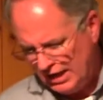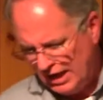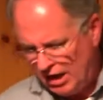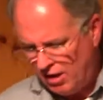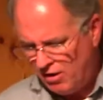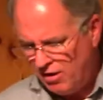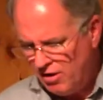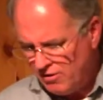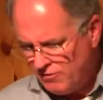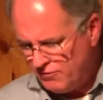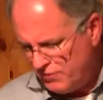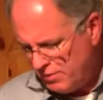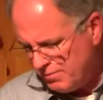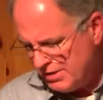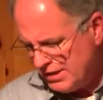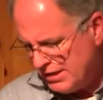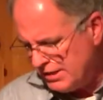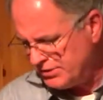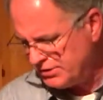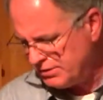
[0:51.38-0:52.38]
how
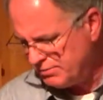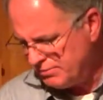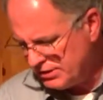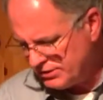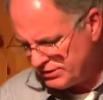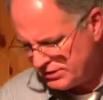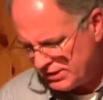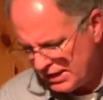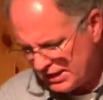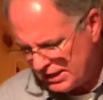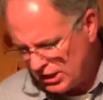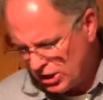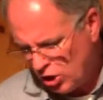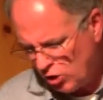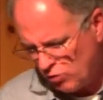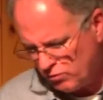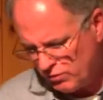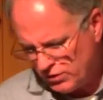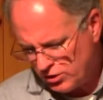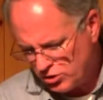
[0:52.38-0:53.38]
feminism is taking
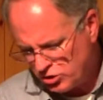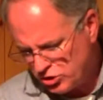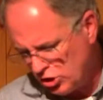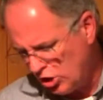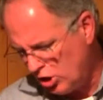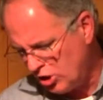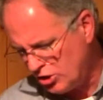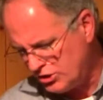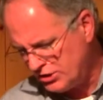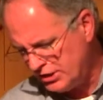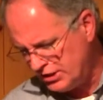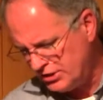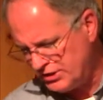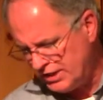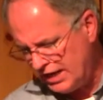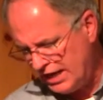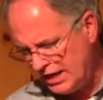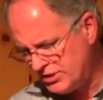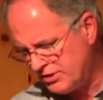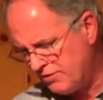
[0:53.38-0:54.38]
over the church these
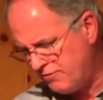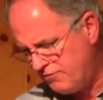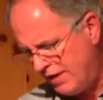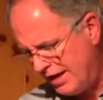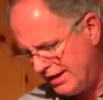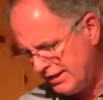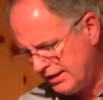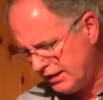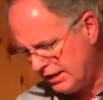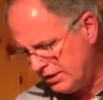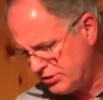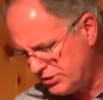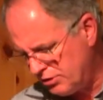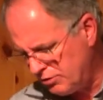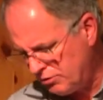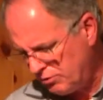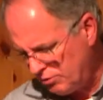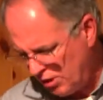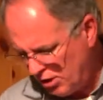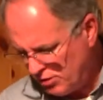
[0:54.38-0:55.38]
days, affecting it
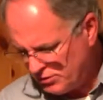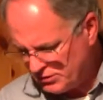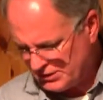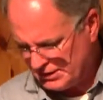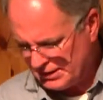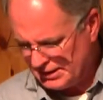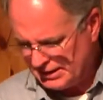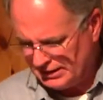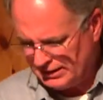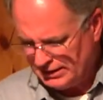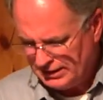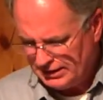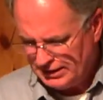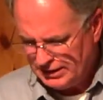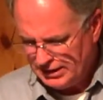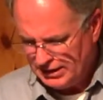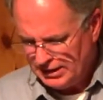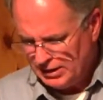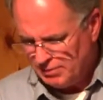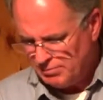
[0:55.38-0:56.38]
so grossly.
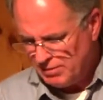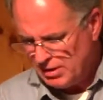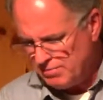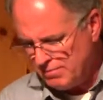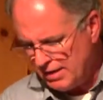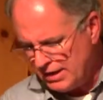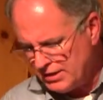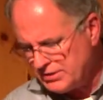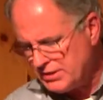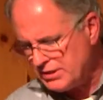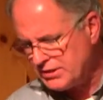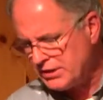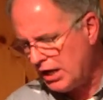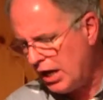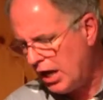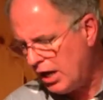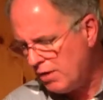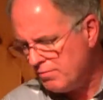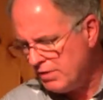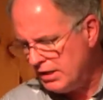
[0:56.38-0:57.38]
But he makes this
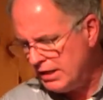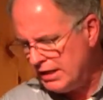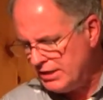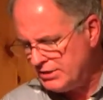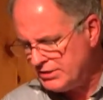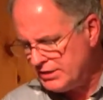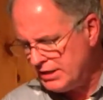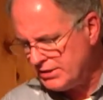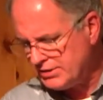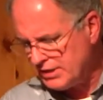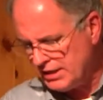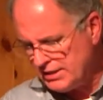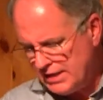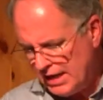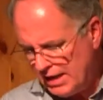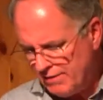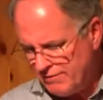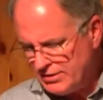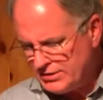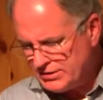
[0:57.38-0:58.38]
comment. He says, A
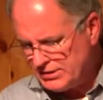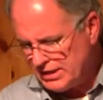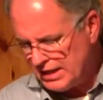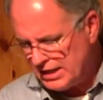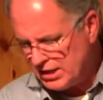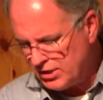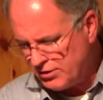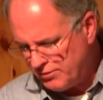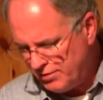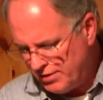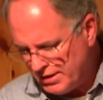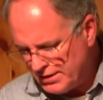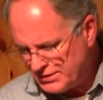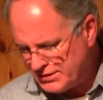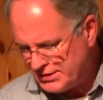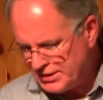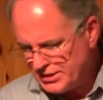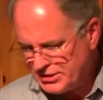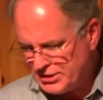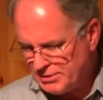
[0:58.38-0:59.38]
devastating
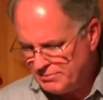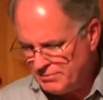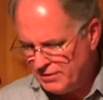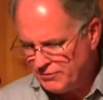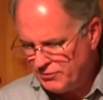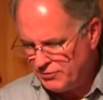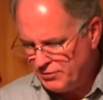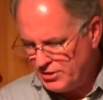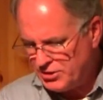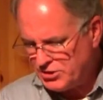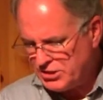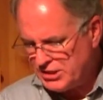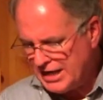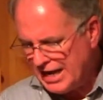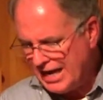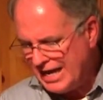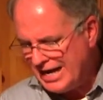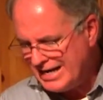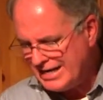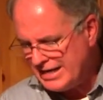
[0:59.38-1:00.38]
criticism of
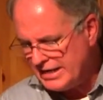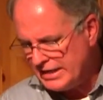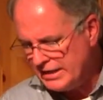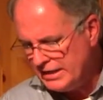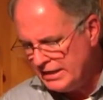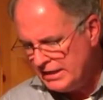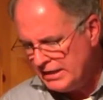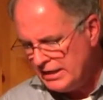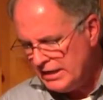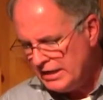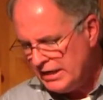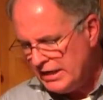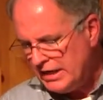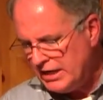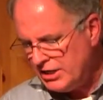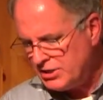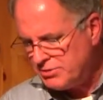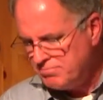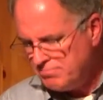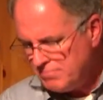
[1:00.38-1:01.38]
Christianity
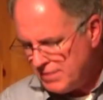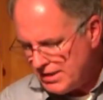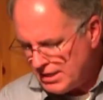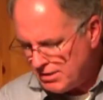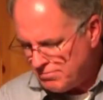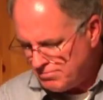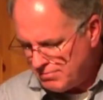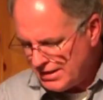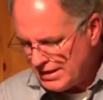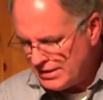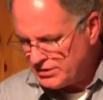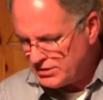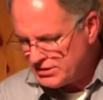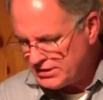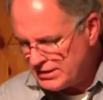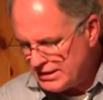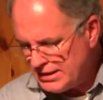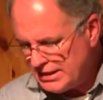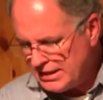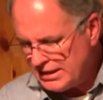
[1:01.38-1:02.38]
is many men
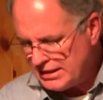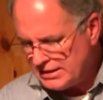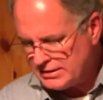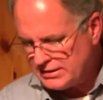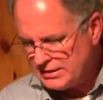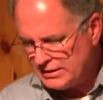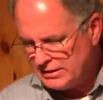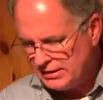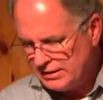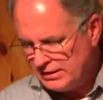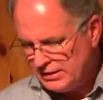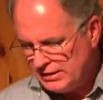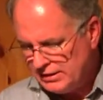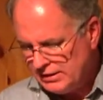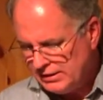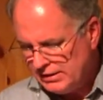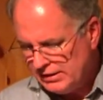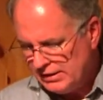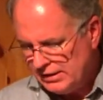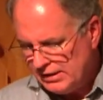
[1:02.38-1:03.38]
see it
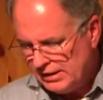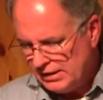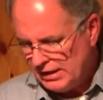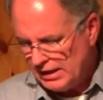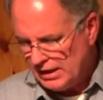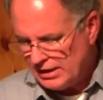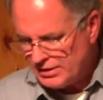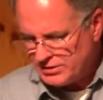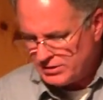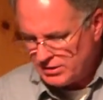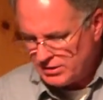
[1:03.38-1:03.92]
as